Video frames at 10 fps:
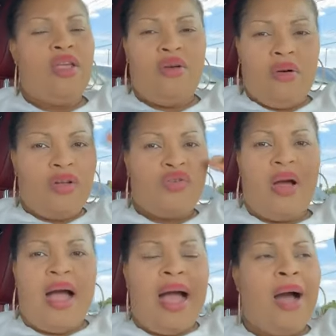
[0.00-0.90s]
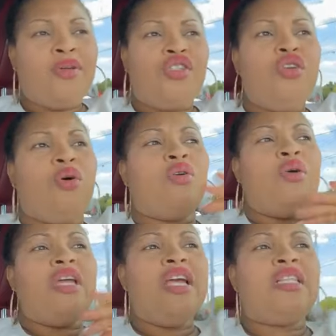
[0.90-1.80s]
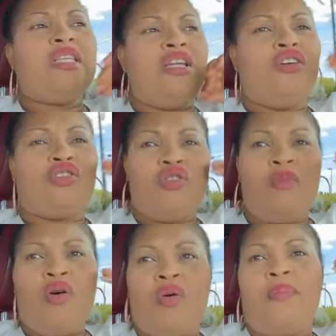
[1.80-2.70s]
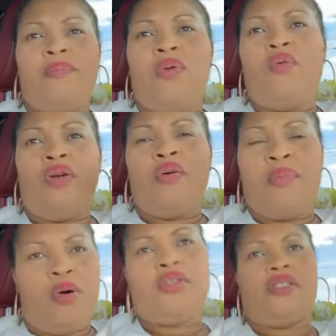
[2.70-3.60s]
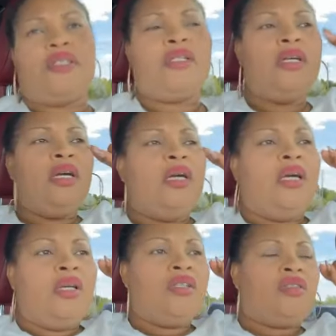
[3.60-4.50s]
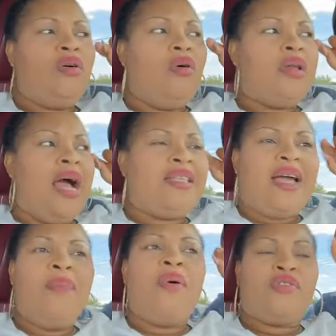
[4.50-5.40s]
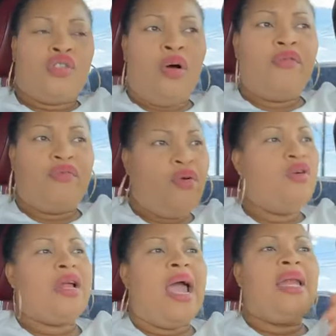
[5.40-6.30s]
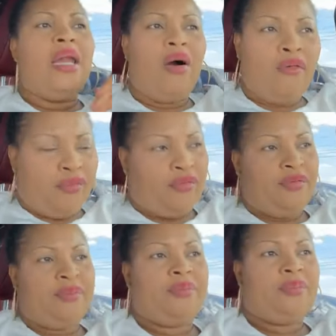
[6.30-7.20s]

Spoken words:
When you go to her house, you're going to eat till your stomach want to burst. So that type of soul food, I love.